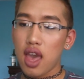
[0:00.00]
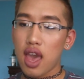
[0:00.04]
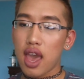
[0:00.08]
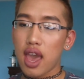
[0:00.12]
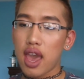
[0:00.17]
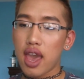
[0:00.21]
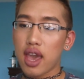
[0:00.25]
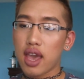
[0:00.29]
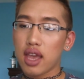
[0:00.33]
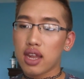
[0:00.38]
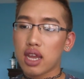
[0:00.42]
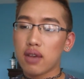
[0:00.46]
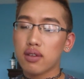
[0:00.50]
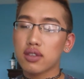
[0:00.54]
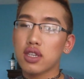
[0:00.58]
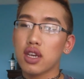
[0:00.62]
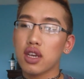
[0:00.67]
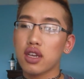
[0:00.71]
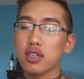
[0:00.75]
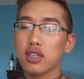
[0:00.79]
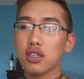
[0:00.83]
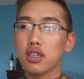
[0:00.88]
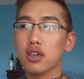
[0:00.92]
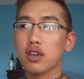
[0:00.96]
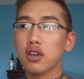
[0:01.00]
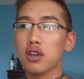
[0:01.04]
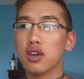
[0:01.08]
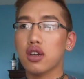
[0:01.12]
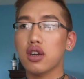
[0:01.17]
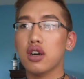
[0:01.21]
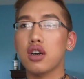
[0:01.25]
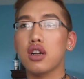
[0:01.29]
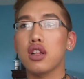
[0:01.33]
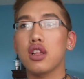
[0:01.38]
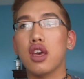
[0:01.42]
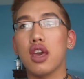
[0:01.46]
And I was talking to the
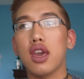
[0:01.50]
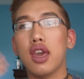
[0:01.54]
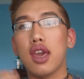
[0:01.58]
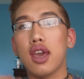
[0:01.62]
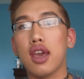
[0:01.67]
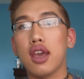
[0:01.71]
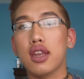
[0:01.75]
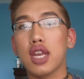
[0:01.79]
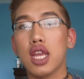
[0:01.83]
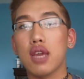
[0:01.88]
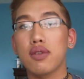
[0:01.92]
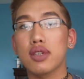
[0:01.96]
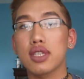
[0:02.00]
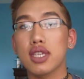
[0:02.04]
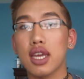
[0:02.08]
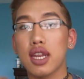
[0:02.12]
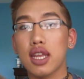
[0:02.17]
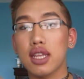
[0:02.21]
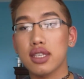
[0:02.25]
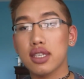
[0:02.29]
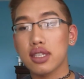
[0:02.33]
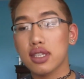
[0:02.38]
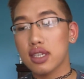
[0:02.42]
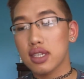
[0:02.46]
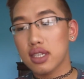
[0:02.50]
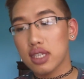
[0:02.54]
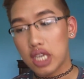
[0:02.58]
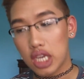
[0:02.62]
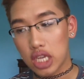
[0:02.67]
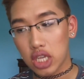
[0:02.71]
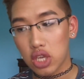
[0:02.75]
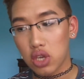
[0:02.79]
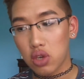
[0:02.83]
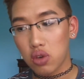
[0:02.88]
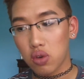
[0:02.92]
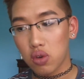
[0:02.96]
girl, and it was getting
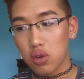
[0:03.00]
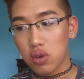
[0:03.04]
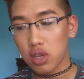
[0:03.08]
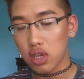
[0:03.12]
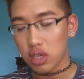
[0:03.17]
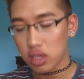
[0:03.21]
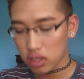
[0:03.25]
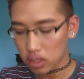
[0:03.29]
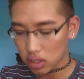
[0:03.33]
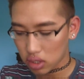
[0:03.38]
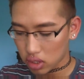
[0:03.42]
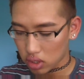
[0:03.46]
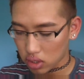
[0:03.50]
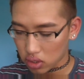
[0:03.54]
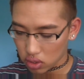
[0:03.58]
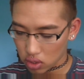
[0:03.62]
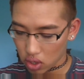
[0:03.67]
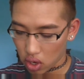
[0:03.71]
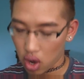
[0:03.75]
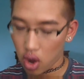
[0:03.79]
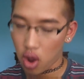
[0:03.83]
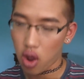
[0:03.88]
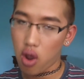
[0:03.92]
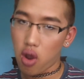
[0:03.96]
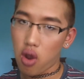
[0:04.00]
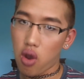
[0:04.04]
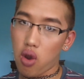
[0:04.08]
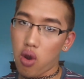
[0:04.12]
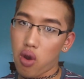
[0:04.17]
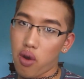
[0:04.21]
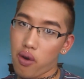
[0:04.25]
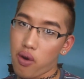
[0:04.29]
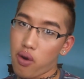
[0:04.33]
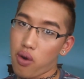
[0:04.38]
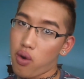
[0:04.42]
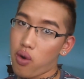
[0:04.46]
discontinued,
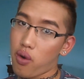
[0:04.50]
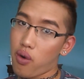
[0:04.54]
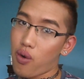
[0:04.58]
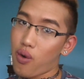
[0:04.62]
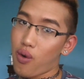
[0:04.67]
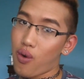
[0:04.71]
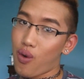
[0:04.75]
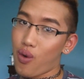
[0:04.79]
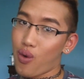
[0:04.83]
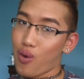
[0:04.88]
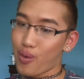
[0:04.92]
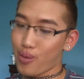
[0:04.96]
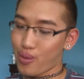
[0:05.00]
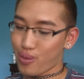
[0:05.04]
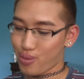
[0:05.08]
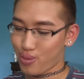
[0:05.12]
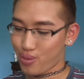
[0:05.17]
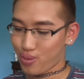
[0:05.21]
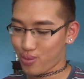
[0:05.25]
so